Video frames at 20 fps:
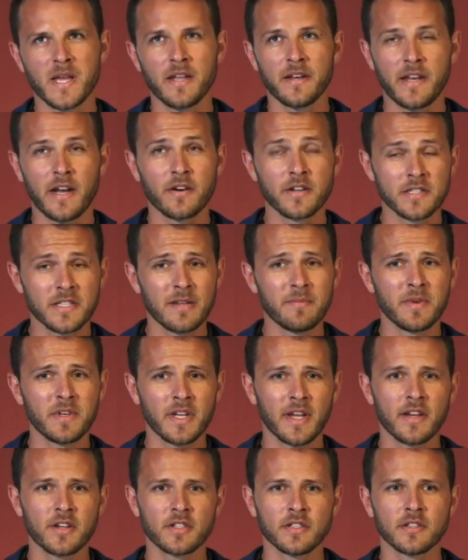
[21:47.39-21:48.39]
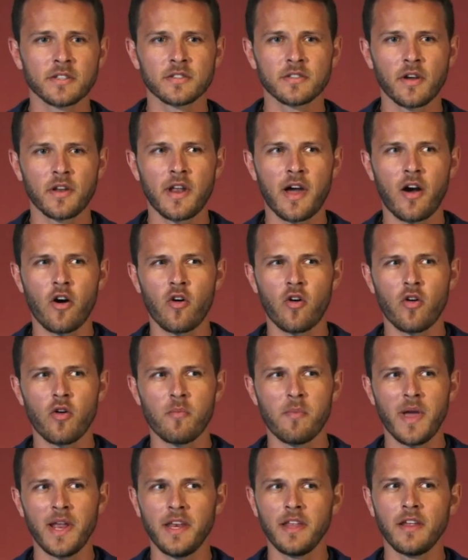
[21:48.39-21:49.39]
there is limitations on how
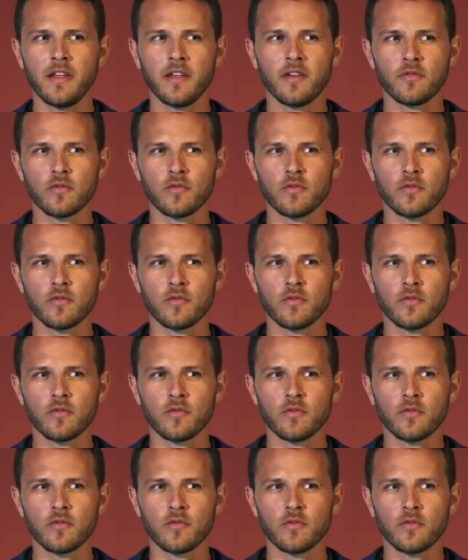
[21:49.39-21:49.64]
many